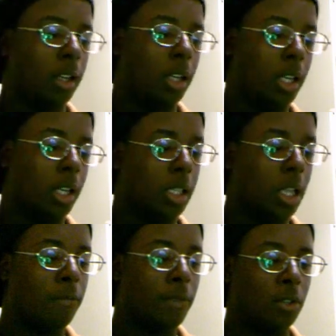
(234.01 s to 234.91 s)
and this
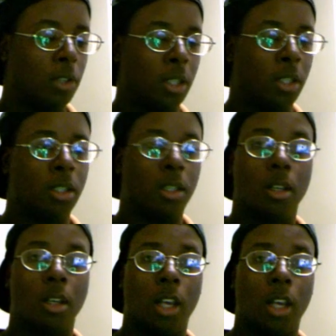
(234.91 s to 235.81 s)
light feature is
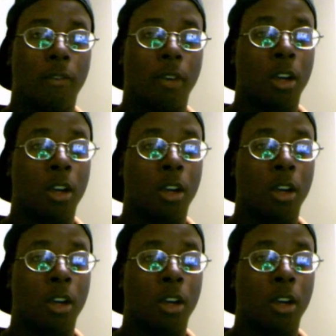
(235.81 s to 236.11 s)
it never